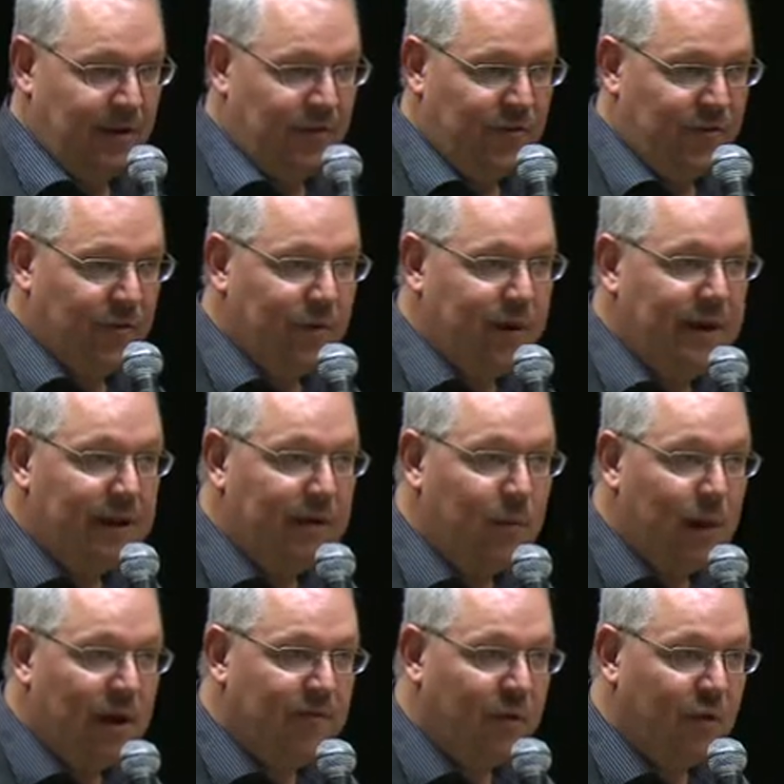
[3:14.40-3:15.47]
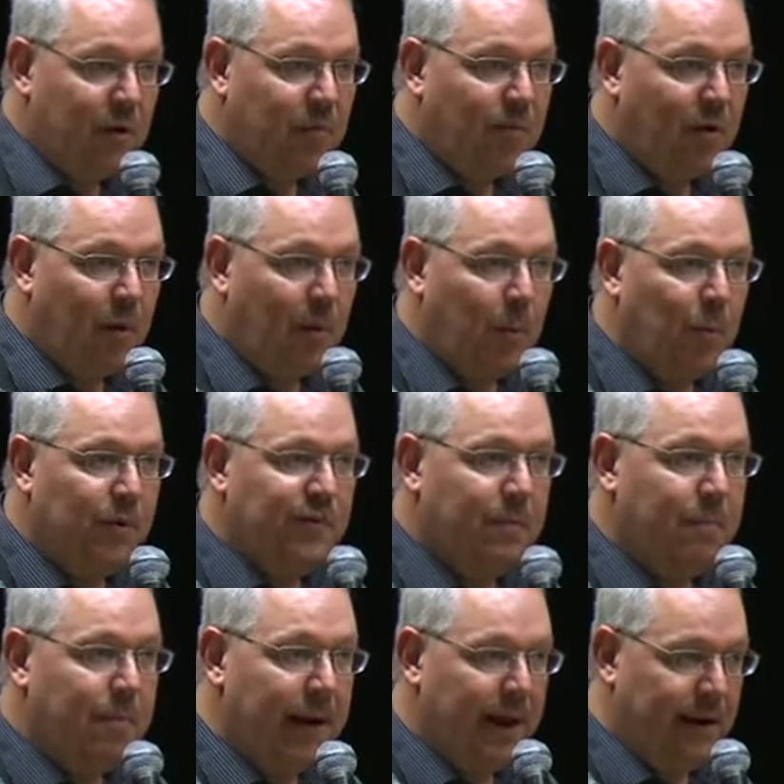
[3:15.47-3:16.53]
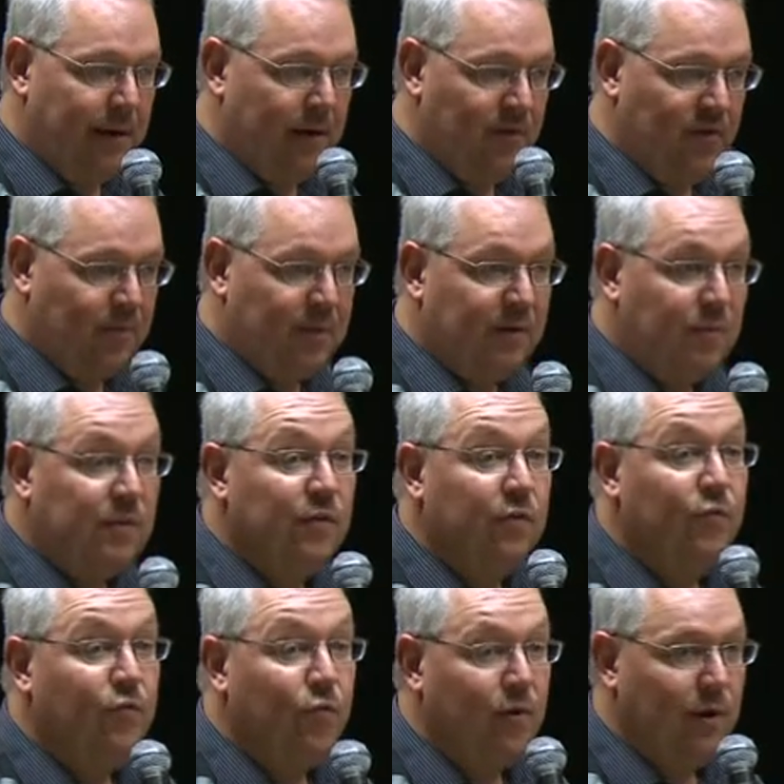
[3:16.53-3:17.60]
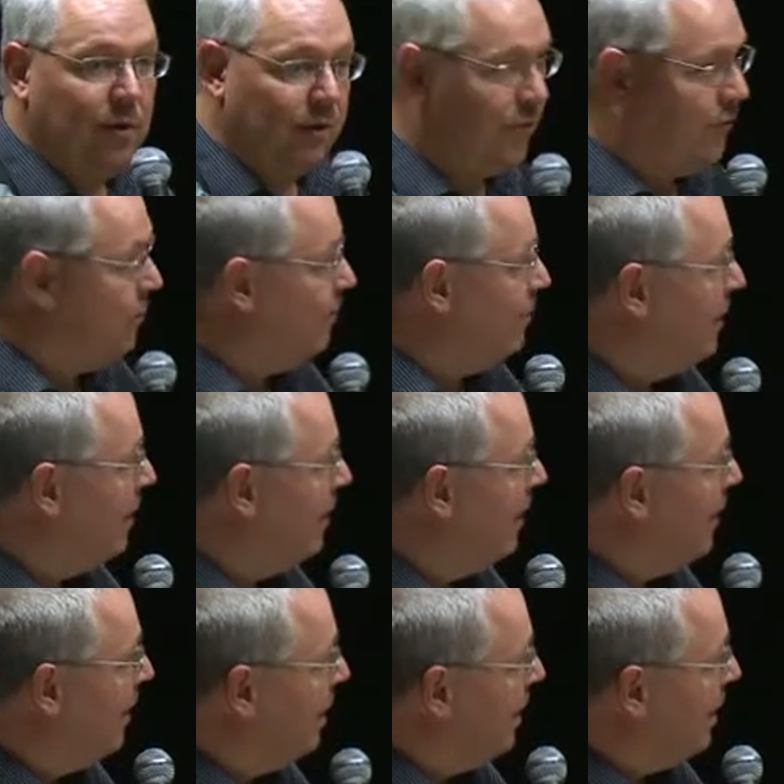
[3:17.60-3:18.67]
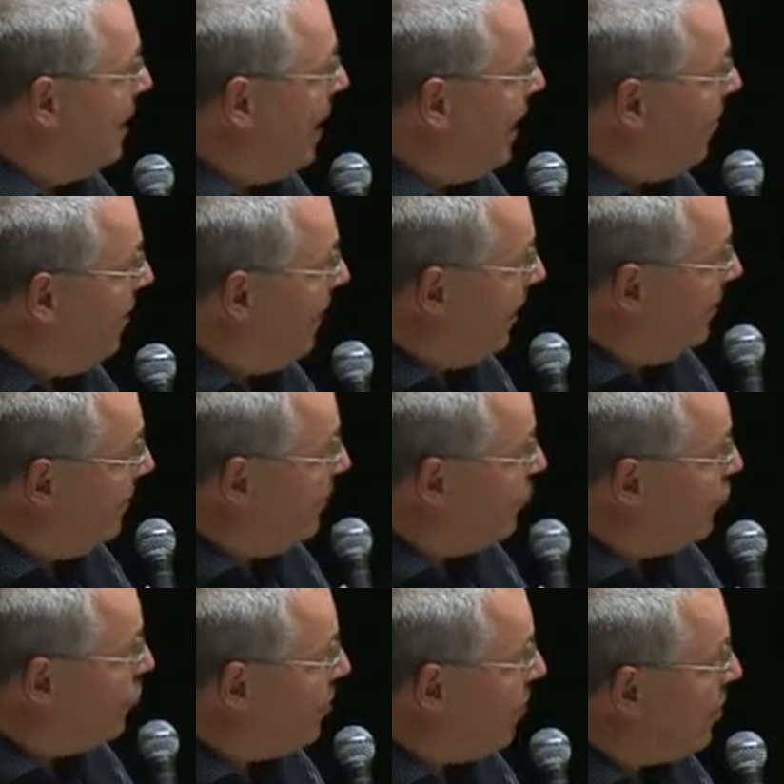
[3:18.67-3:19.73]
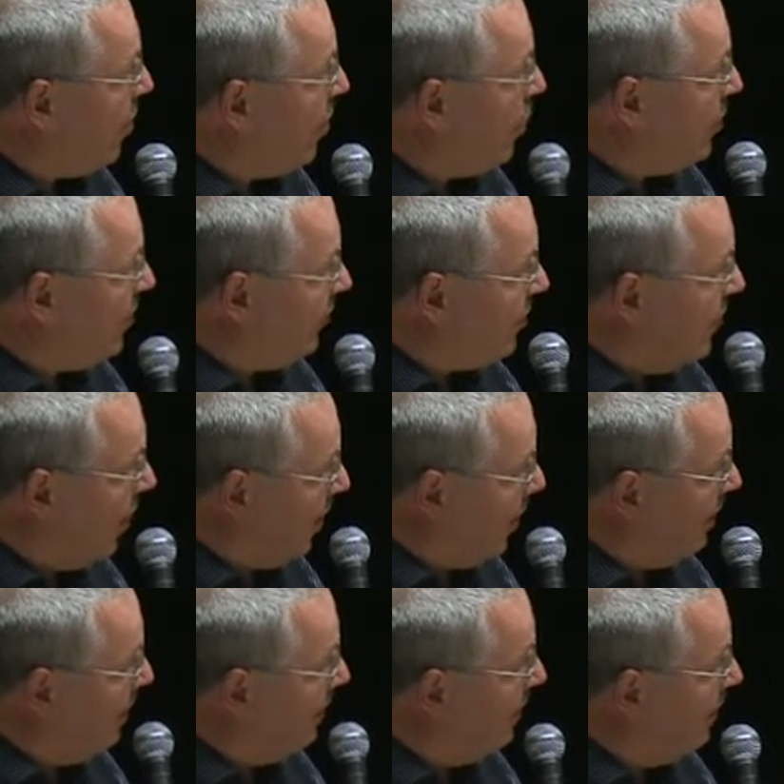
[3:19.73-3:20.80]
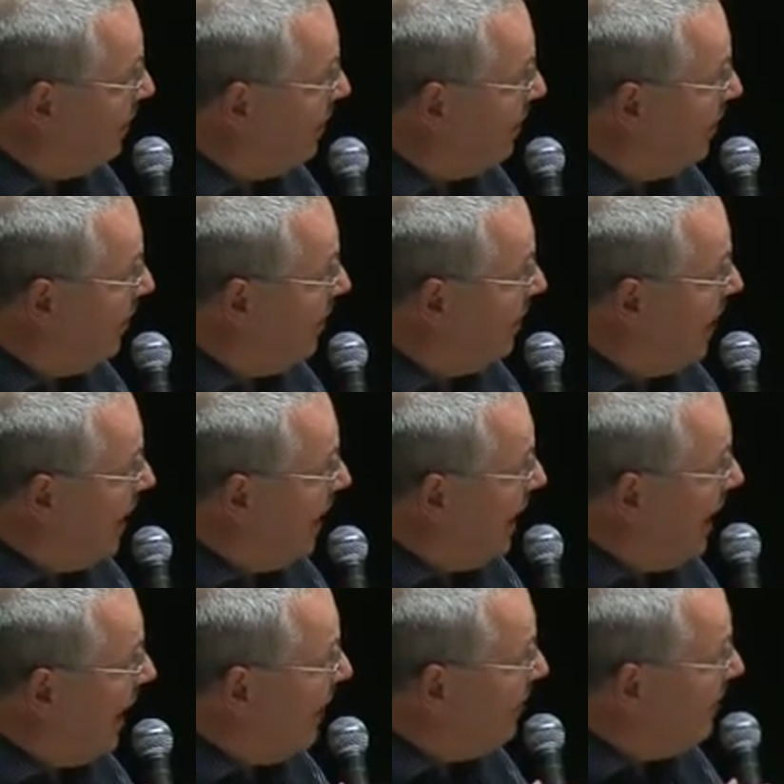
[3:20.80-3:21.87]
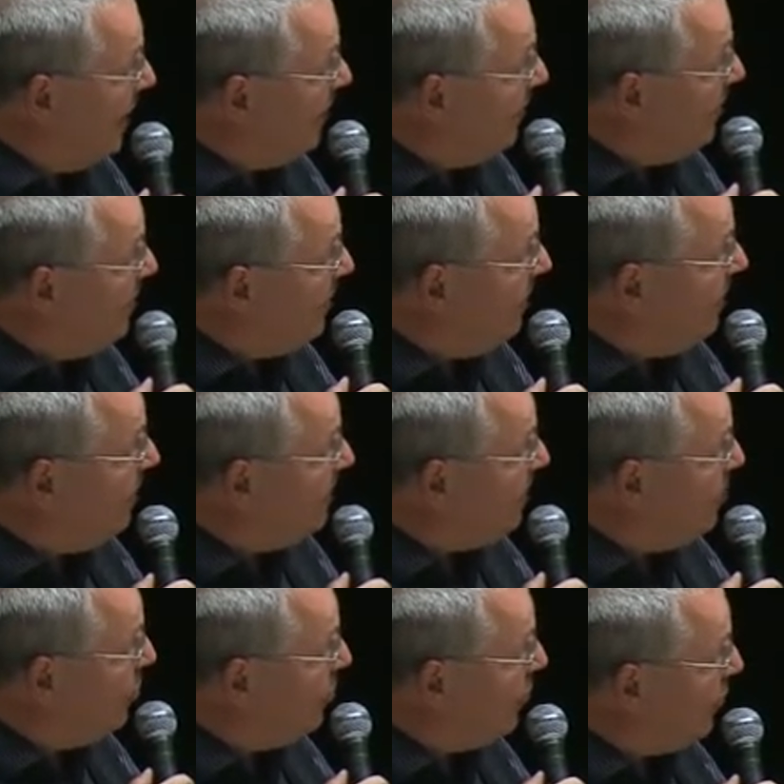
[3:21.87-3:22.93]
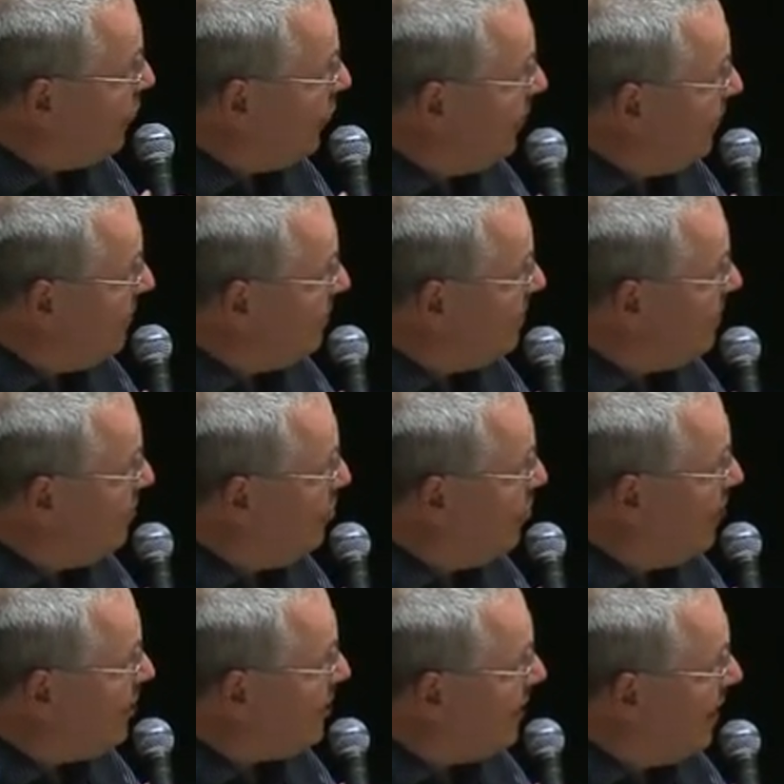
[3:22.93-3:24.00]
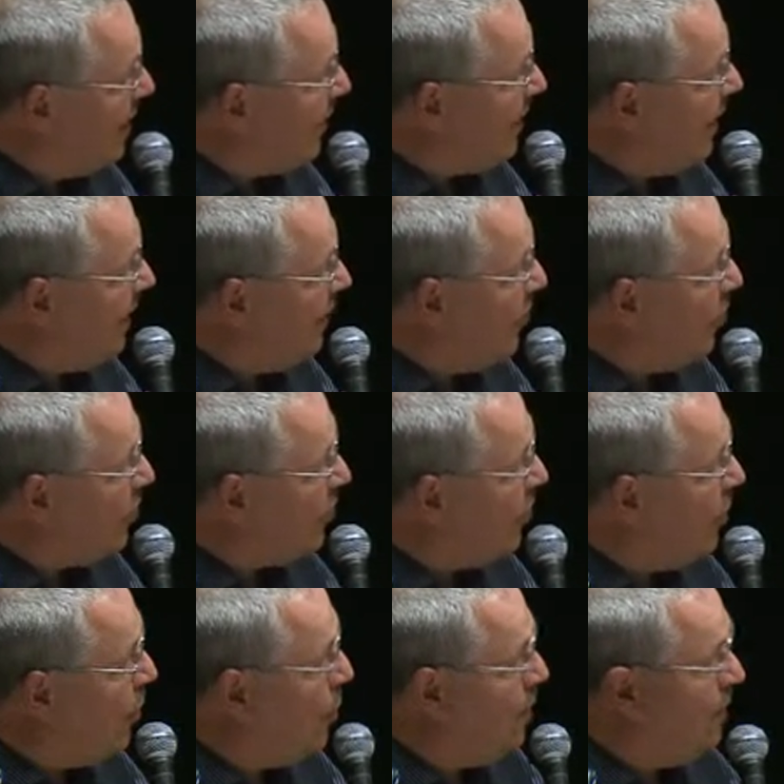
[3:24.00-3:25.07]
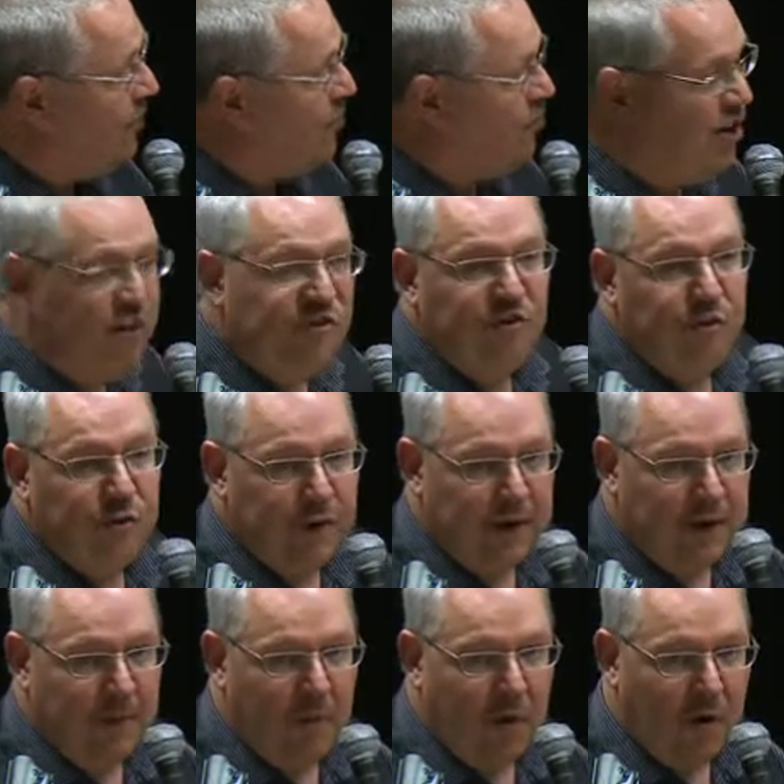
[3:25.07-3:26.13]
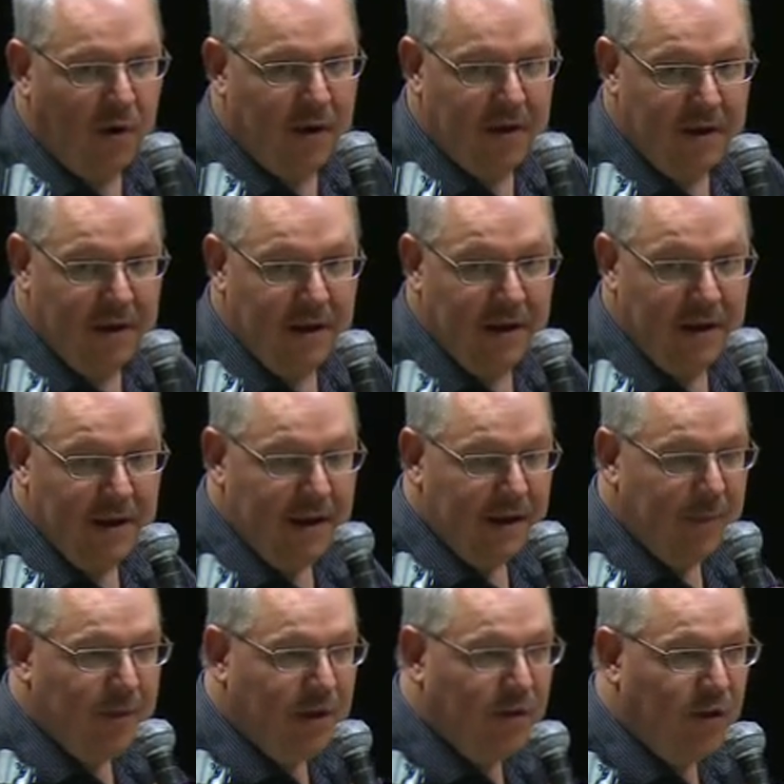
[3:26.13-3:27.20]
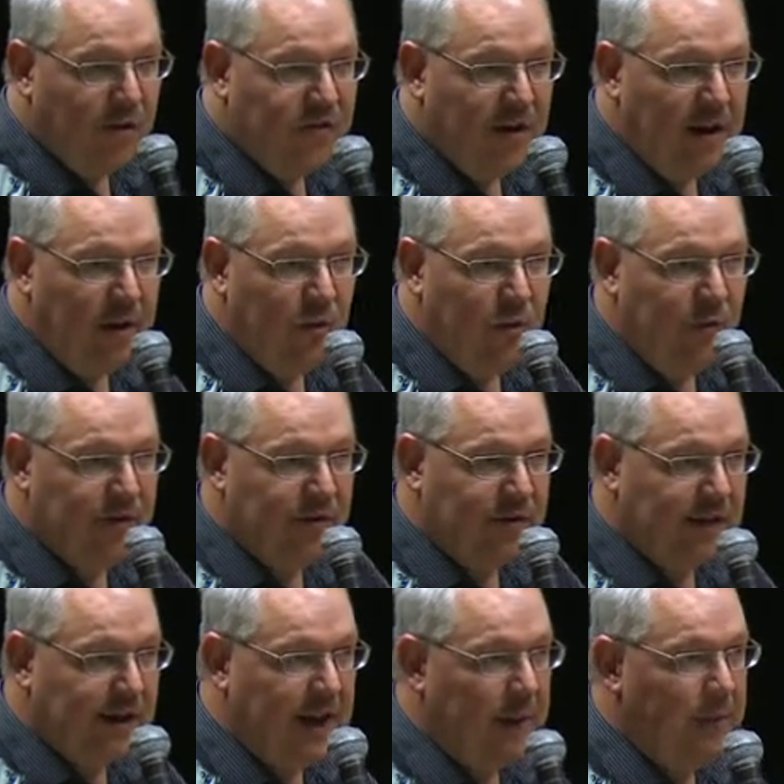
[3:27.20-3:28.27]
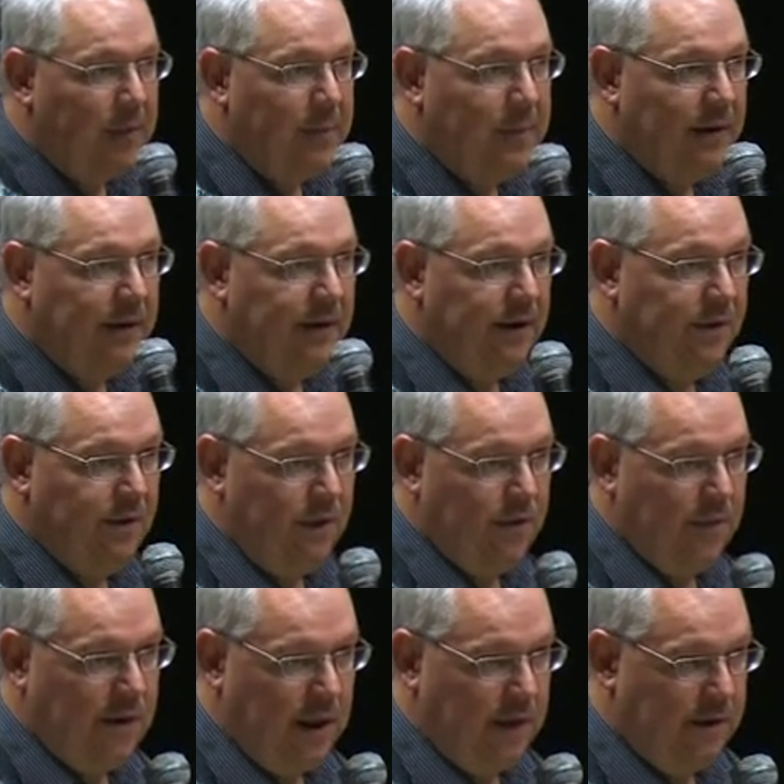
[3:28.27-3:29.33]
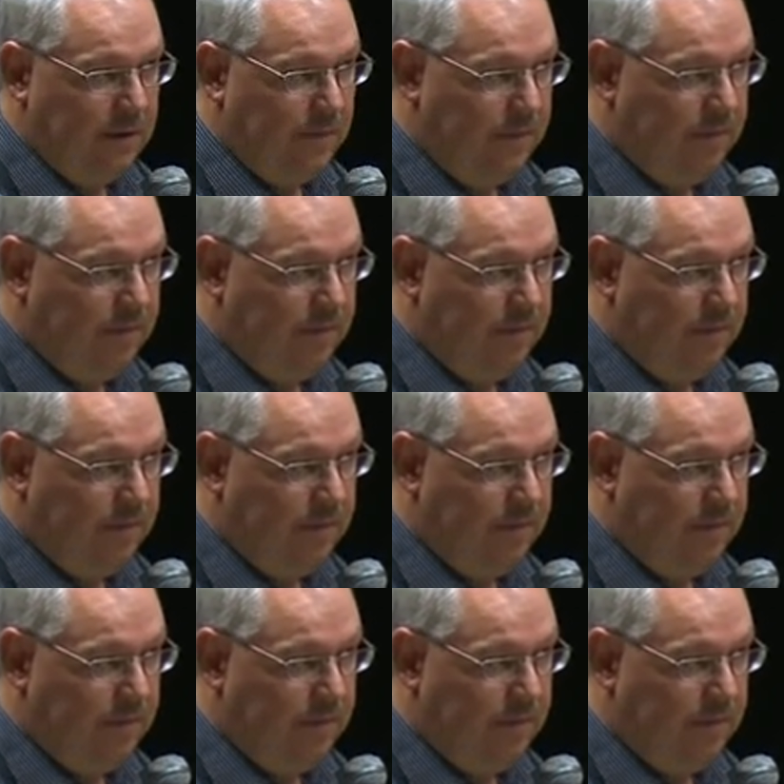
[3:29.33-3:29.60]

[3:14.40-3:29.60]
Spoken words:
So here we have not a problem with the mannose, but with the fucose. And then the sugar coat is gone. And then these neutrophils, the leukocytes, cannot go into the tissue anymore because they lose the capability to do that.